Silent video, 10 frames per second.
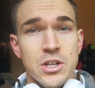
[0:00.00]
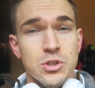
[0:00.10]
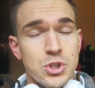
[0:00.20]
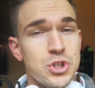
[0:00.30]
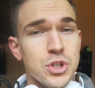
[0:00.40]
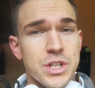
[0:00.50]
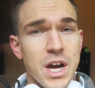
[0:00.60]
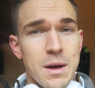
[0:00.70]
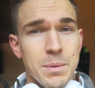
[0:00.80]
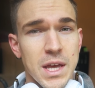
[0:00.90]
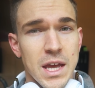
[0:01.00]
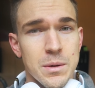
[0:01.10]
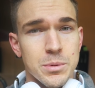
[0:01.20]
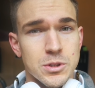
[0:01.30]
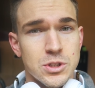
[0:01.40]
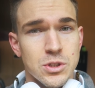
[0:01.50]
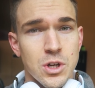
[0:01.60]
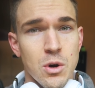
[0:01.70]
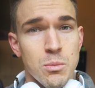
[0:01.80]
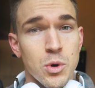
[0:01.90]
You should not be able to
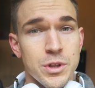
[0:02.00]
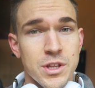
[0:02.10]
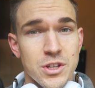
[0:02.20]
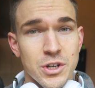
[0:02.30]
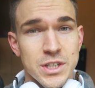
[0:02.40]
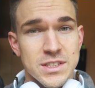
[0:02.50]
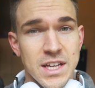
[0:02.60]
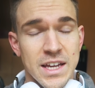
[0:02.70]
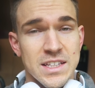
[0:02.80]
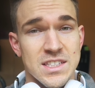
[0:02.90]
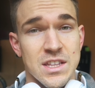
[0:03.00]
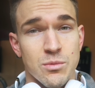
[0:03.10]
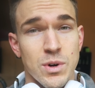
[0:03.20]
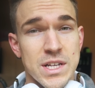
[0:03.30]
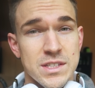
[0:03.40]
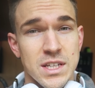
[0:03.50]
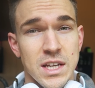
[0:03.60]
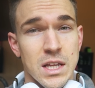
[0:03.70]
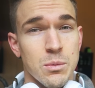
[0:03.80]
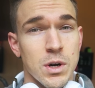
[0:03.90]
go more than 30 seconds and then
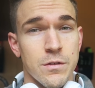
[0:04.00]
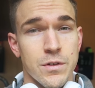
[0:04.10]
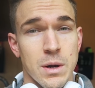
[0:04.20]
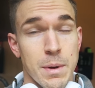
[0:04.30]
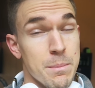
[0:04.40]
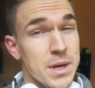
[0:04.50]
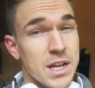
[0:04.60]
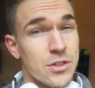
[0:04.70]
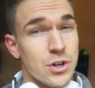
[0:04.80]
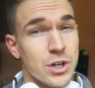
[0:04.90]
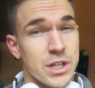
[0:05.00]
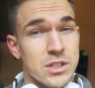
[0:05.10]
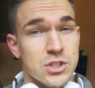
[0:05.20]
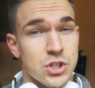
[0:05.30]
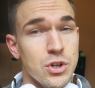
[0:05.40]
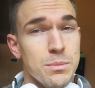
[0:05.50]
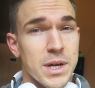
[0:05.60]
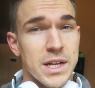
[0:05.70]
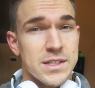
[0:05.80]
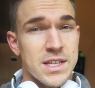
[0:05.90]
resting anywhere from 1:30 to 2
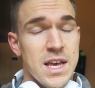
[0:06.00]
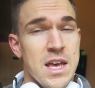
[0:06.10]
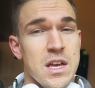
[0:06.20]
minutes.